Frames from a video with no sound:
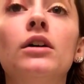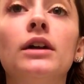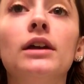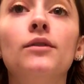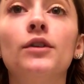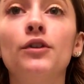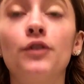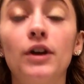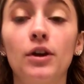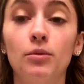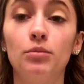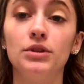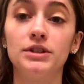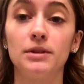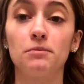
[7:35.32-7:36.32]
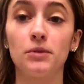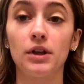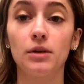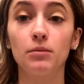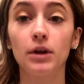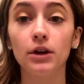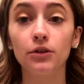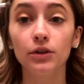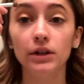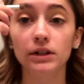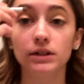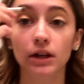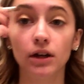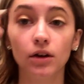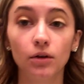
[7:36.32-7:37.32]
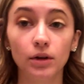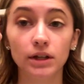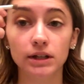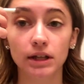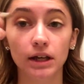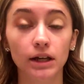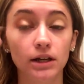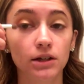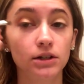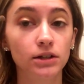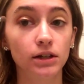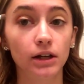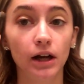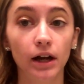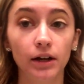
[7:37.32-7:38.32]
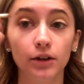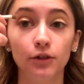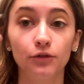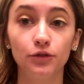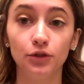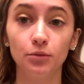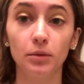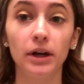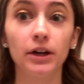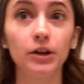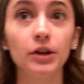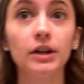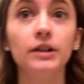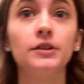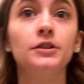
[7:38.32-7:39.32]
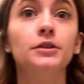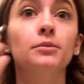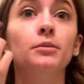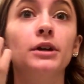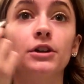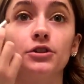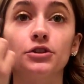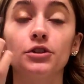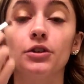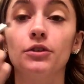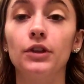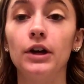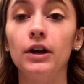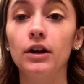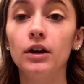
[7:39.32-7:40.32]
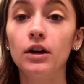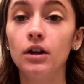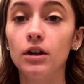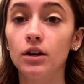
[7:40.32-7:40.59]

even if I don't put something in my crease, I always like to kind of do my crease to make sure that